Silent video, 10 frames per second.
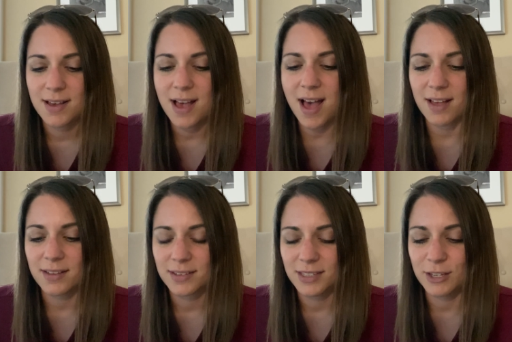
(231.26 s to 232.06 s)
Ha!
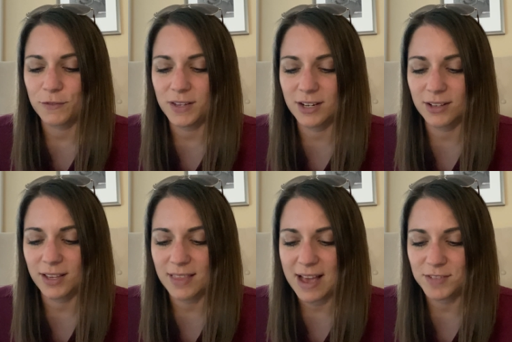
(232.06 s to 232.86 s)
Gylfi
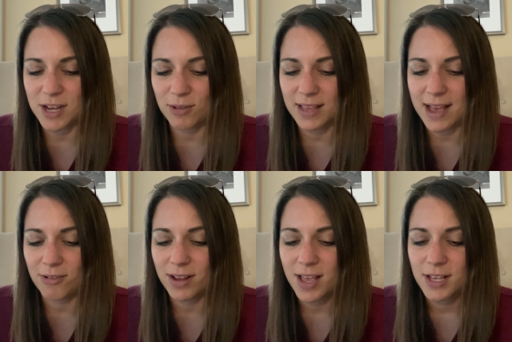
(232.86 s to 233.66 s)
nearly laughed out
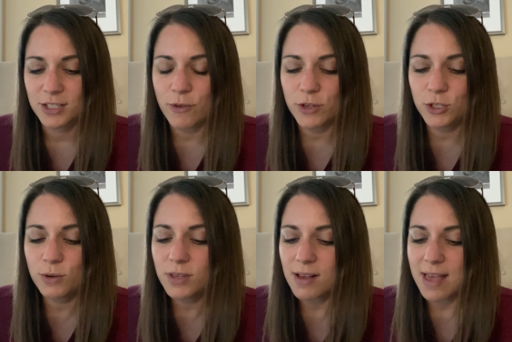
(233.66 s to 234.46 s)
loud. So the
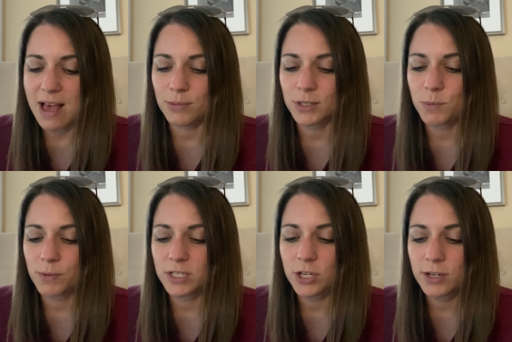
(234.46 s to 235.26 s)
two young owls were
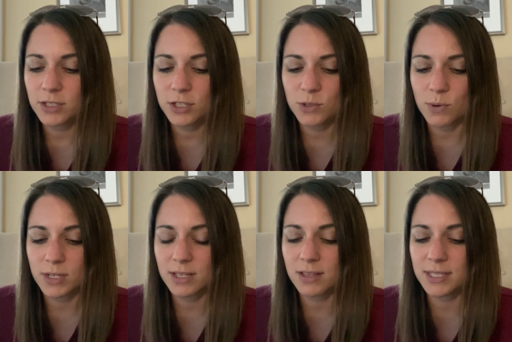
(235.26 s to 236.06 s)
returned to
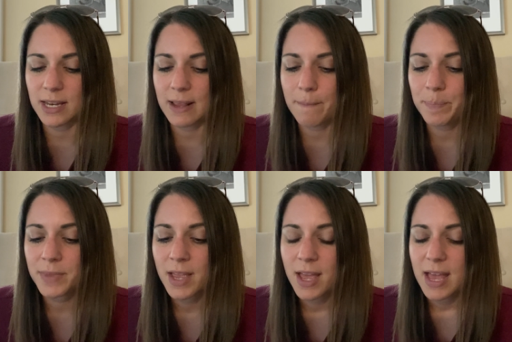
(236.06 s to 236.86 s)
Soren's Glacidium,
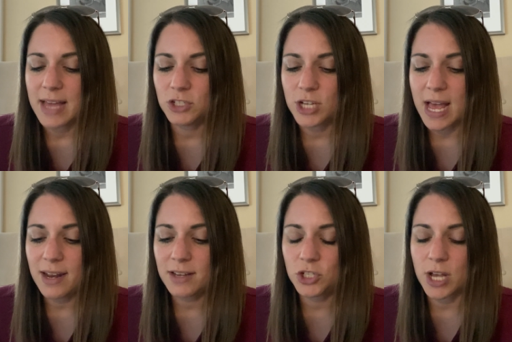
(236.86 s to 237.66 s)
and Jat
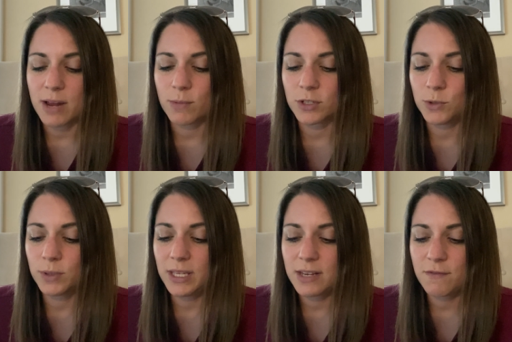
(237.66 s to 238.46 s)
and Jut were
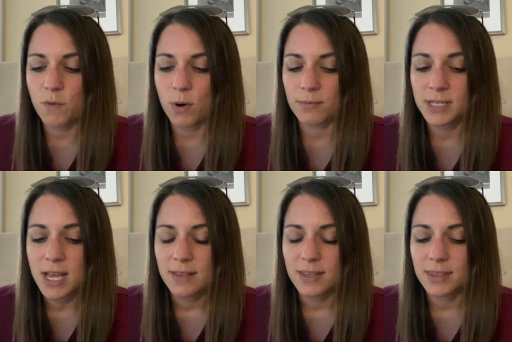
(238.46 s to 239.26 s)
duly informed
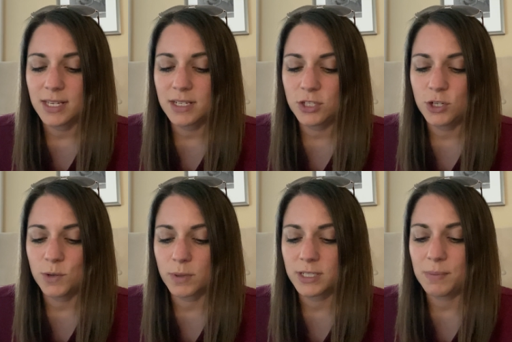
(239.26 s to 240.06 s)
that these
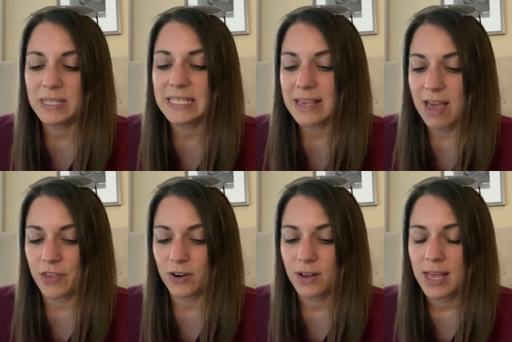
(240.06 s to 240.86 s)
two were to be
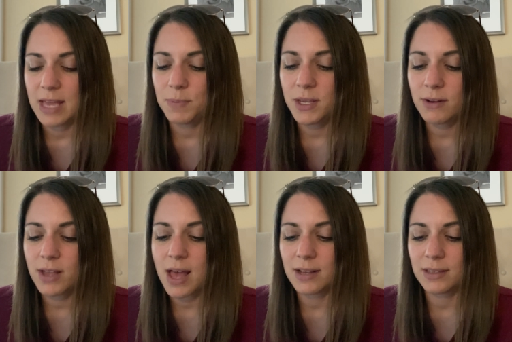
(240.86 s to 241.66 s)
together and
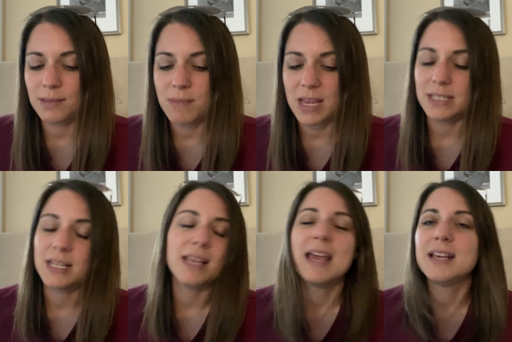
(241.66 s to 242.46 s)
periodically made
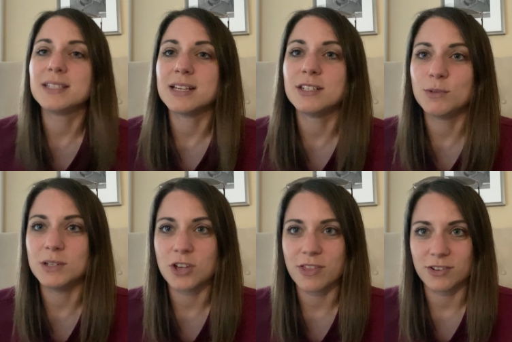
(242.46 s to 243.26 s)
to gaze into
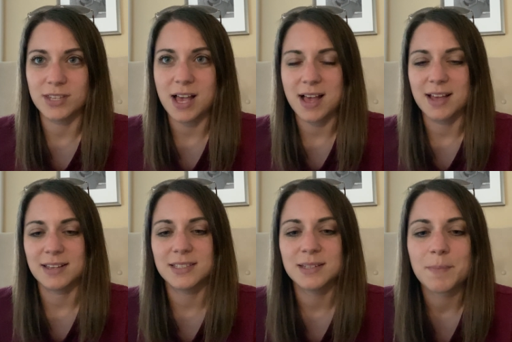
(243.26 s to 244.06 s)
each other's
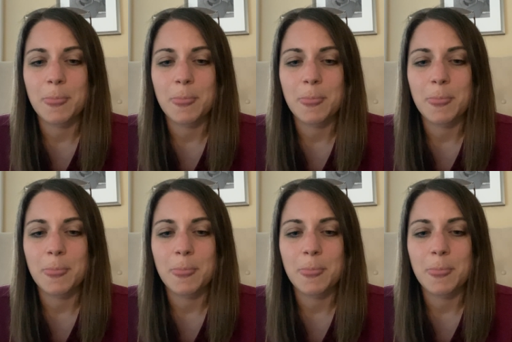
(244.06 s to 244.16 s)
eyes.